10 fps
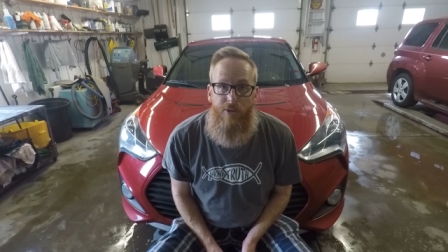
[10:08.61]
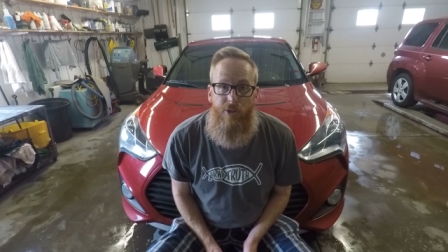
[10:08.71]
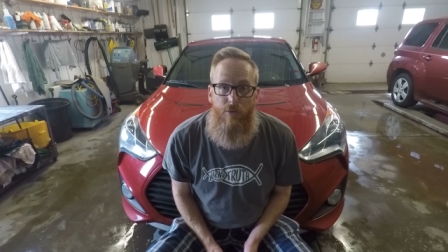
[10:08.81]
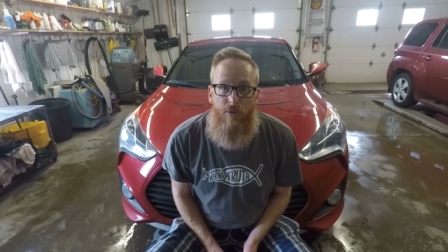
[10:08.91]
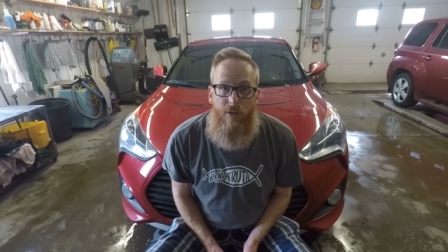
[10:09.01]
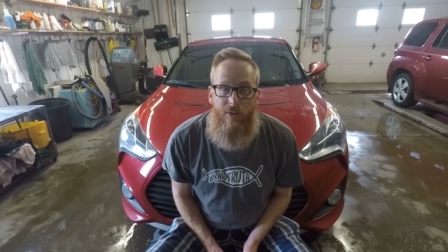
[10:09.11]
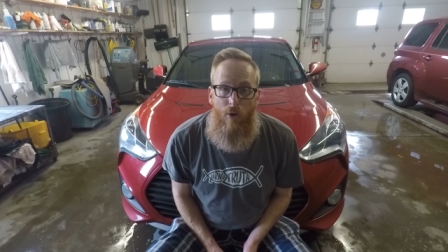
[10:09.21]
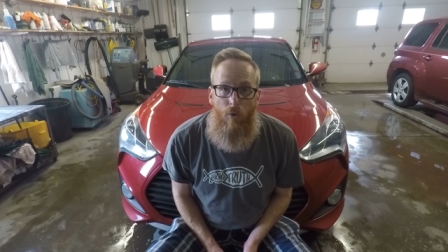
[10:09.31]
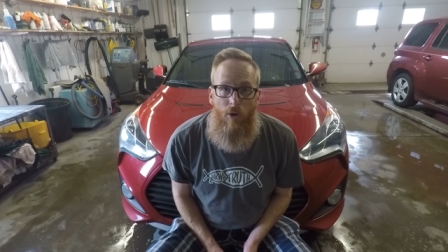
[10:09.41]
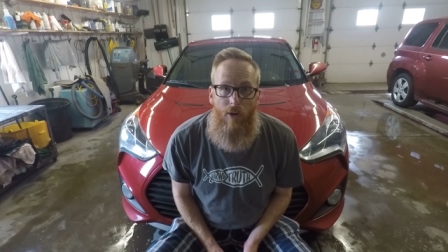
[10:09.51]
Do you think they
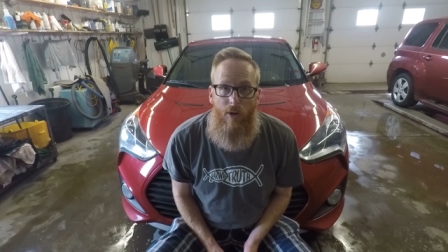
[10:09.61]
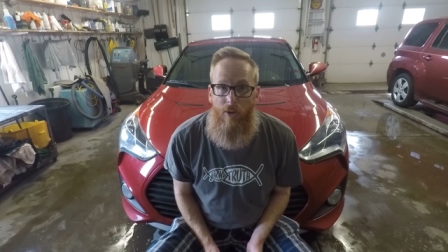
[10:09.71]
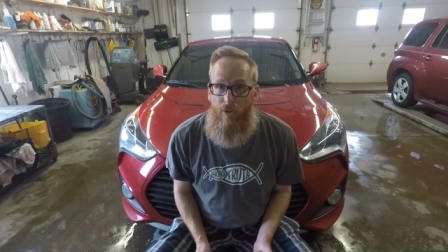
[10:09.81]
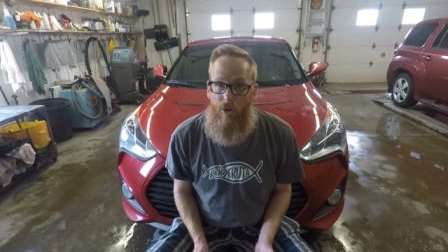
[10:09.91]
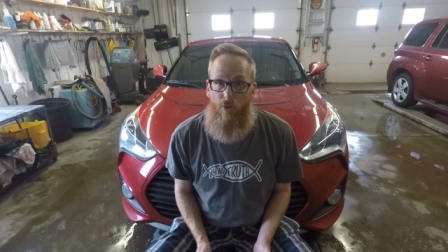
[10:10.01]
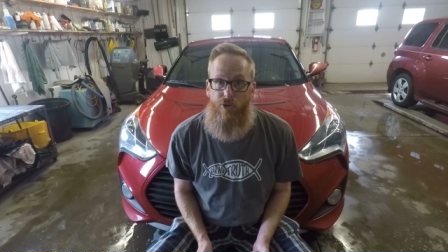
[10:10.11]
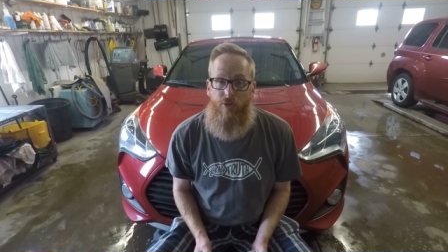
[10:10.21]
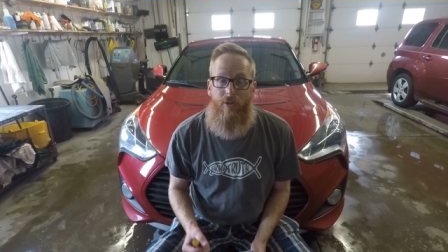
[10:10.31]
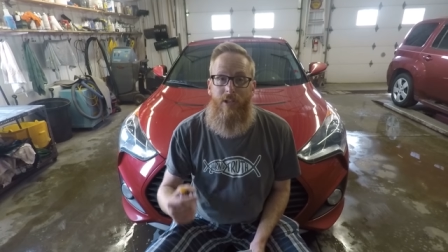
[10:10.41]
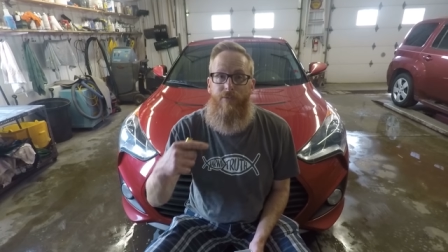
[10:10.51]
work? Don't you?
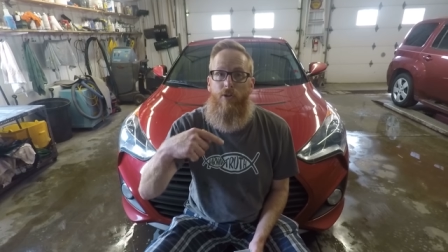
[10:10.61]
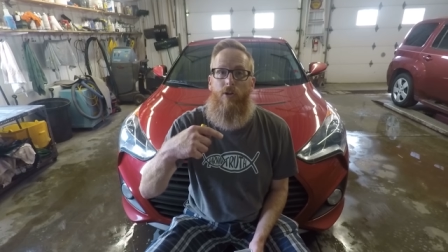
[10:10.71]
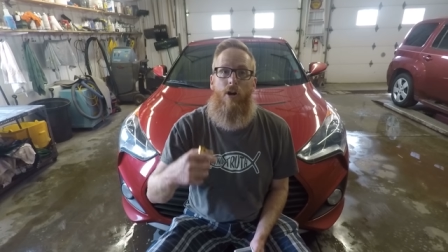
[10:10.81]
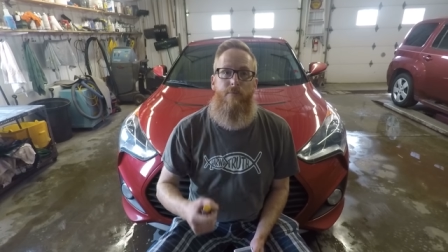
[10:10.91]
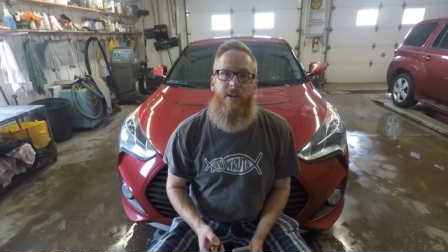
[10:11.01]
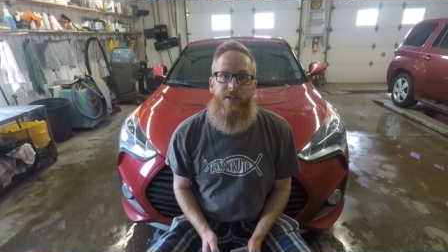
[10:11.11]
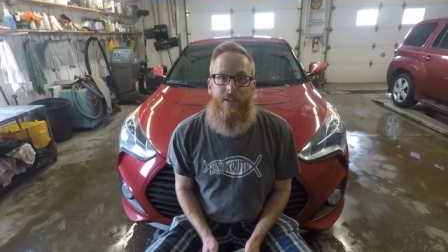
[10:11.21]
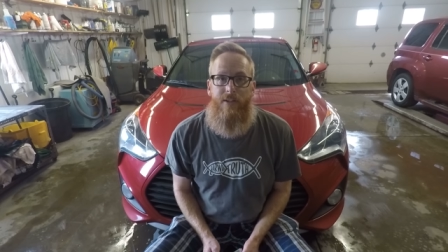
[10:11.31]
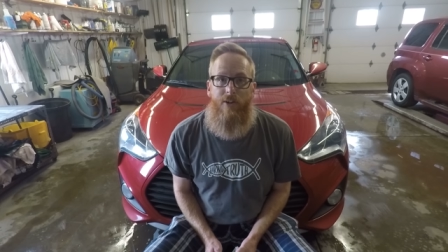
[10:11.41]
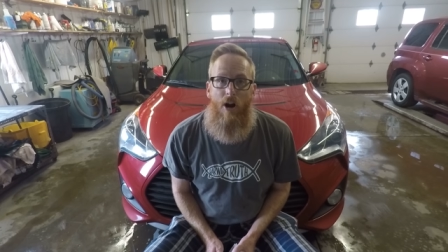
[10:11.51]
Leave your comments
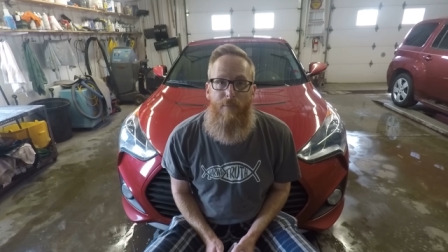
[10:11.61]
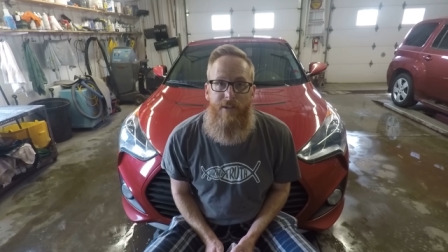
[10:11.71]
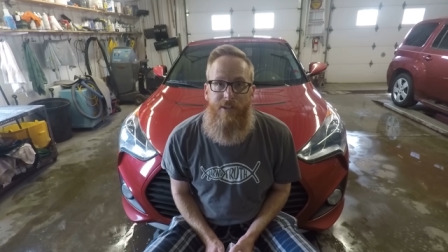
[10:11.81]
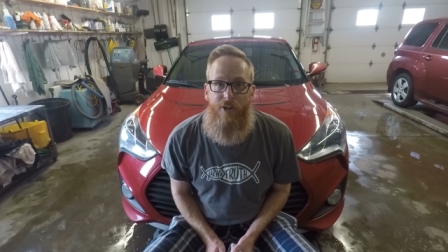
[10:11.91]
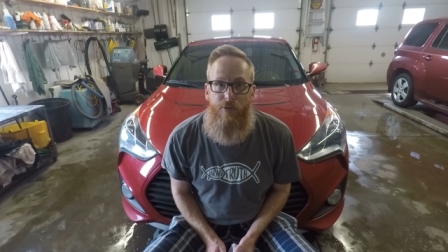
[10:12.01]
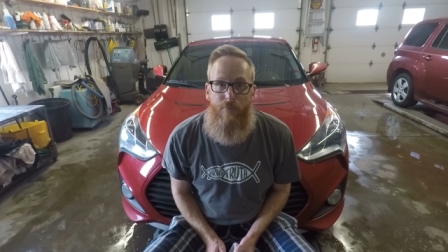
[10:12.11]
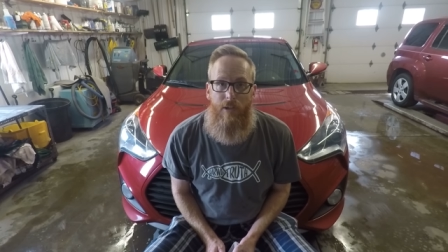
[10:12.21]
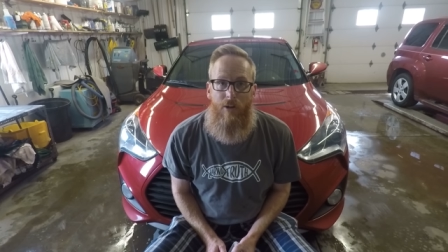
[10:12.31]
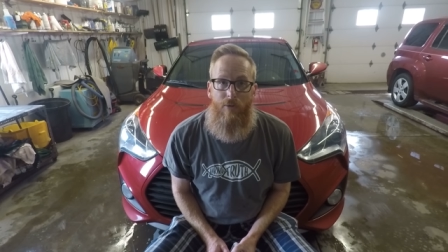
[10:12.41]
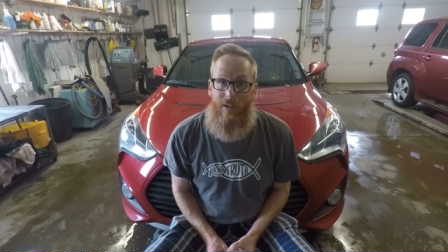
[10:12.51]
in the comment section
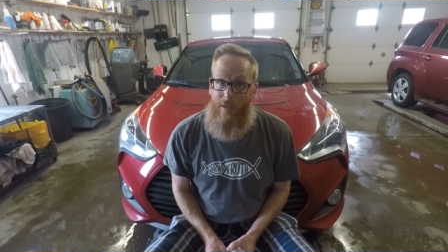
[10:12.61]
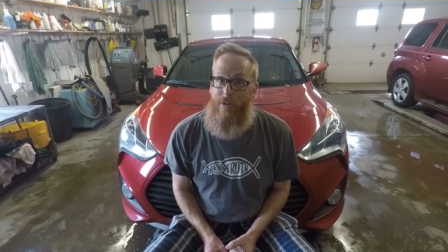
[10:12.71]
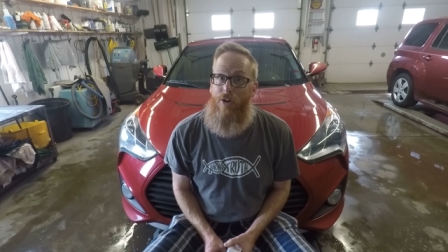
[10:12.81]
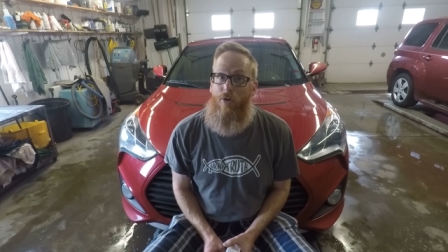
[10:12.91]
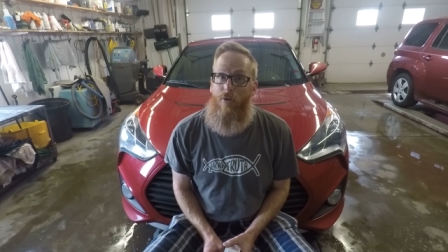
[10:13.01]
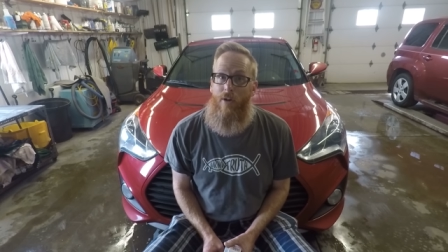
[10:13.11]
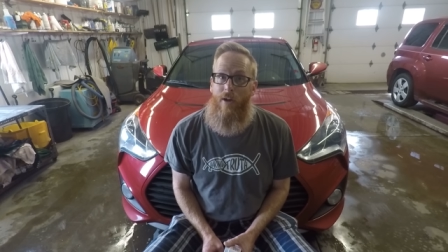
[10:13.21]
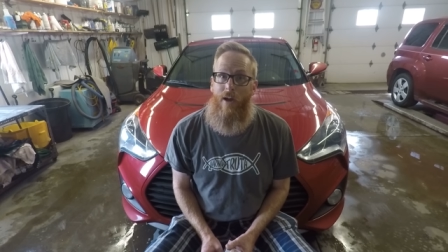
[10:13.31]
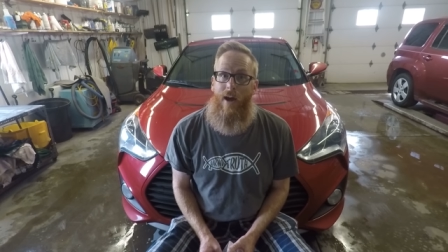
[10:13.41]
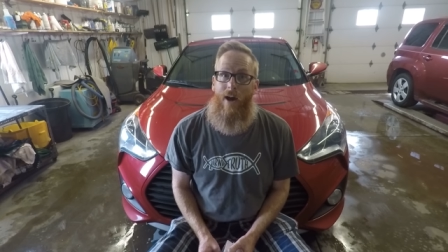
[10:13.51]
below and let me know
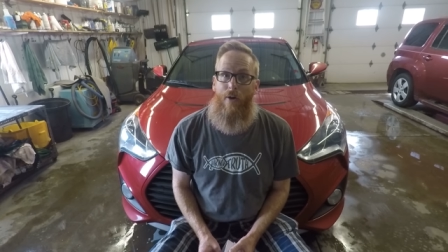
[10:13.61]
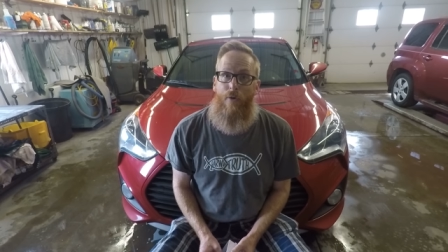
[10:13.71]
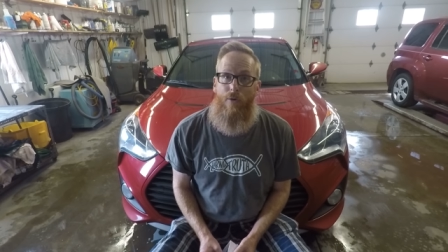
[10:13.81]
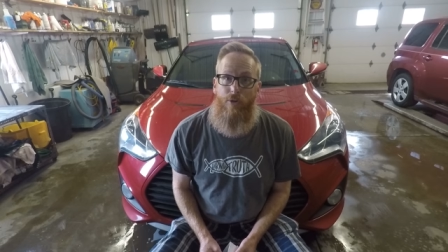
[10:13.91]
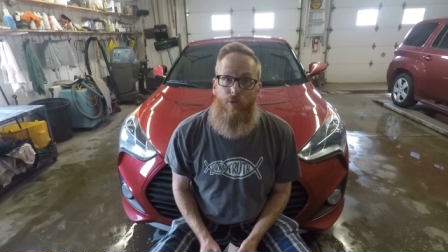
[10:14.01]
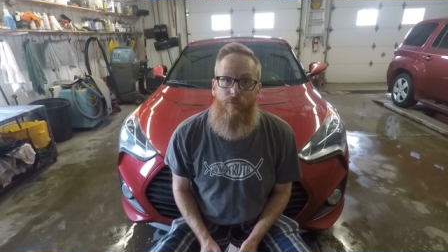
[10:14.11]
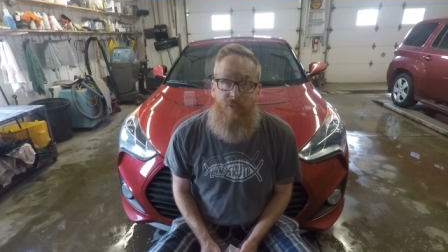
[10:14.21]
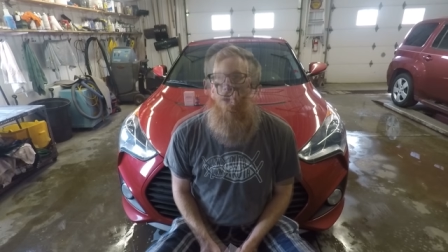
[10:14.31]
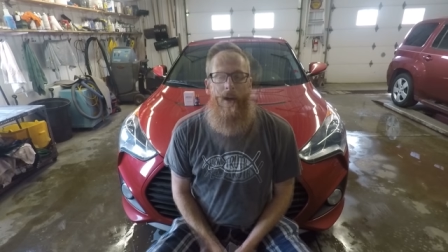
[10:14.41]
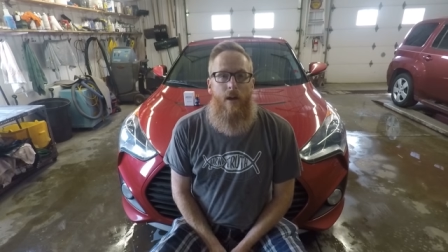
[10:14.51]
how you feel.